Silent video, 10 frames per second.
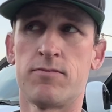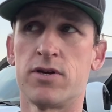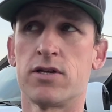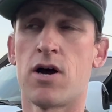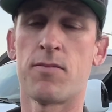be
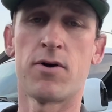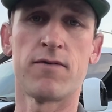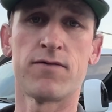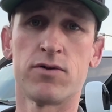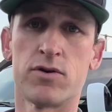topping
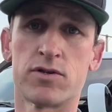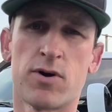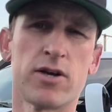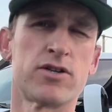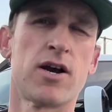off fluids,
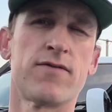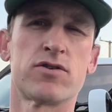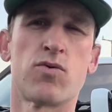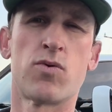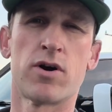probably drive it
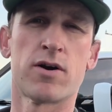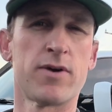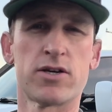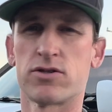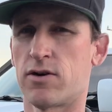to work,
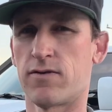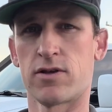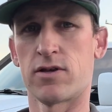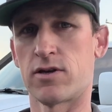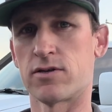make sure
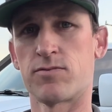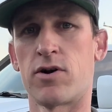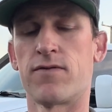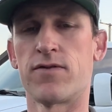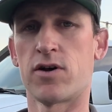everything's
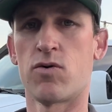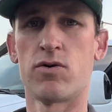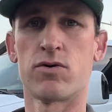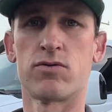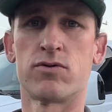perfect,
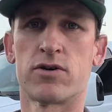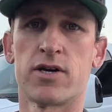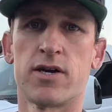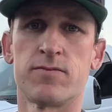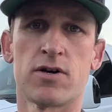oil cooler
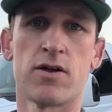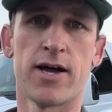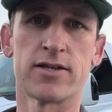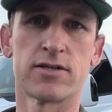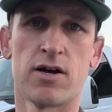temps, all
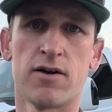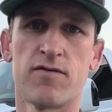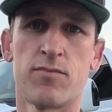that stuff.